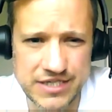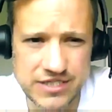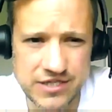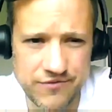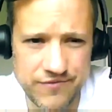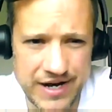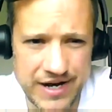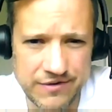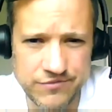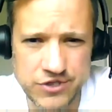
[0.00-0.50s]
It's
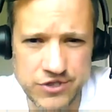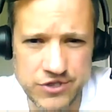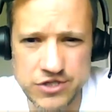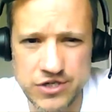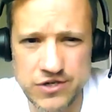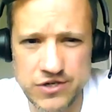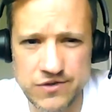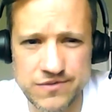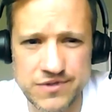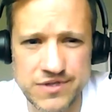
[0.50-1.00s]
around
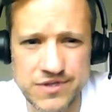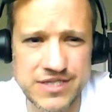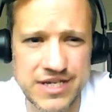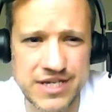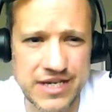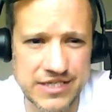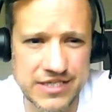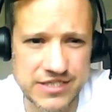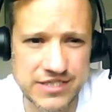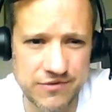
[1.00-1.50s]

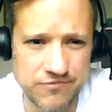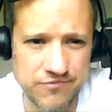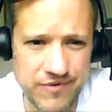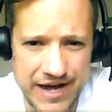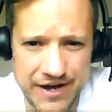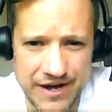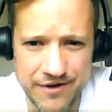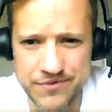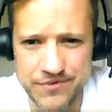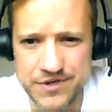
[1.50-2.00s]
students. It's
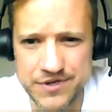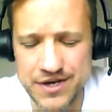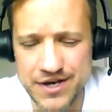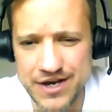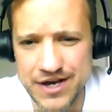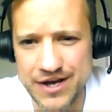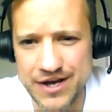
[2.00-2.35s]
around